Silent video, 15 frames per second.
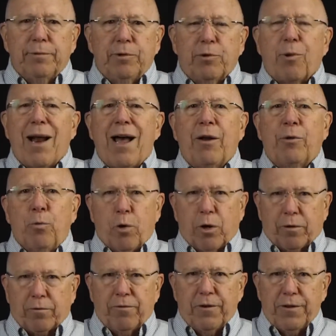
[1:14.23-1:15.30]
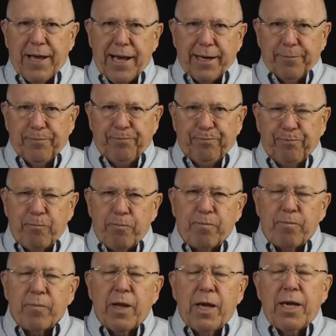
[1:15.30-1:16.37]
groundwork for that.
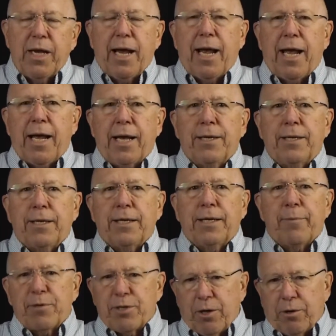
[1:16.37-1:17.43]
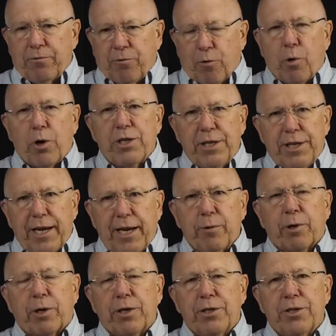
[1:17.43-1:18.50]
And in Episode 4 today,
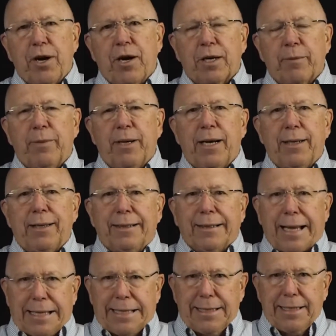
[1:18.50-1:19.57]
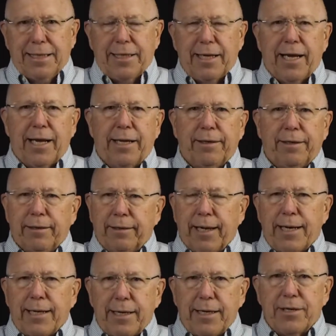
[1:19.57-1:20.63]
we're going to talk about light. And
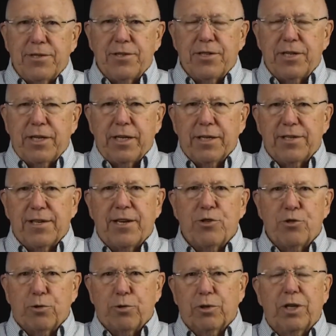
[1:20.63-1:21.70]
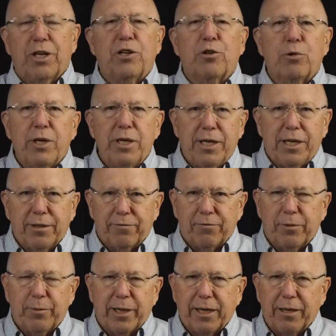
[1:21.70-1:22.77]
light is the essential ingredient
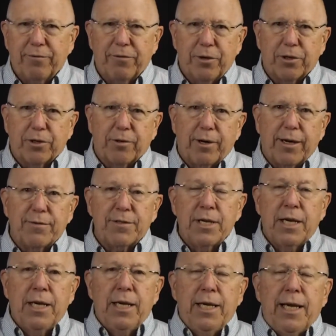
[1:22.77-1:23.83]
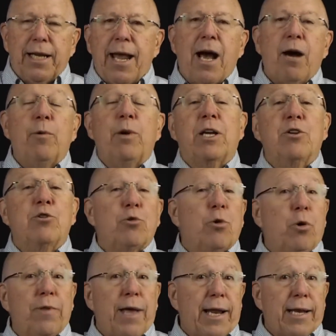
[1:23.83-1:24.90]
for making photographs, and how we
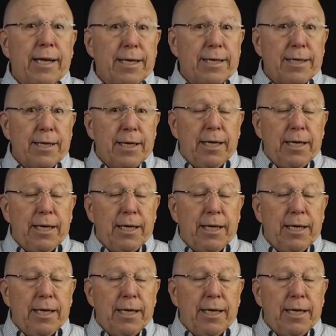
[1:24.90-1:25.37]
control that light